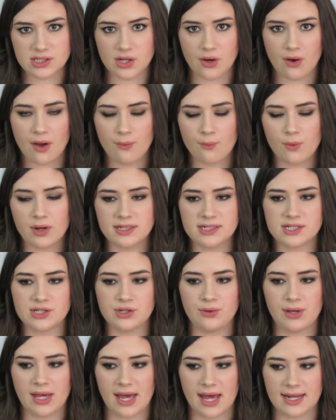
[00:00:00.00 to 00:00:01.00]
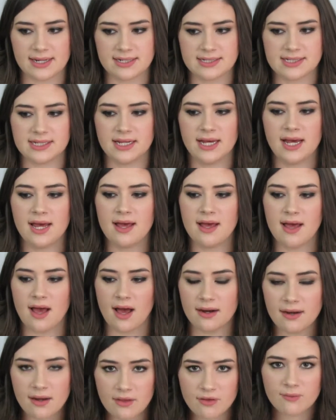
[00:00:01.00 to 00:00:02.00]
So I want to get
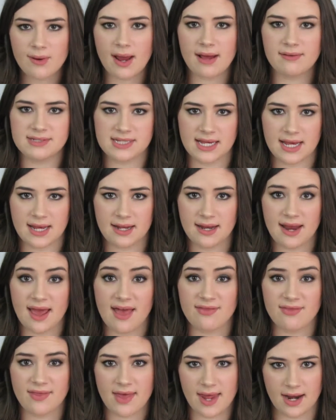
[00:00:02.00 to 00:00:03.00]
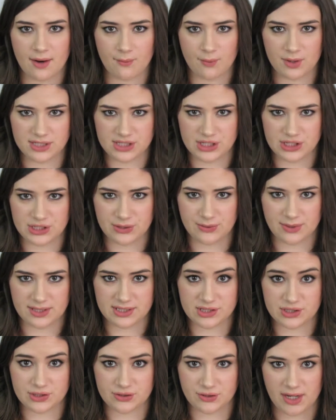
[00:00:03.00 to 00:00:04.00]
another round in, and then I want to do
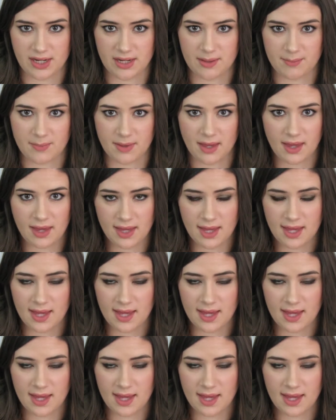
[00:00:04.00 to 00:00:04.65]
extreme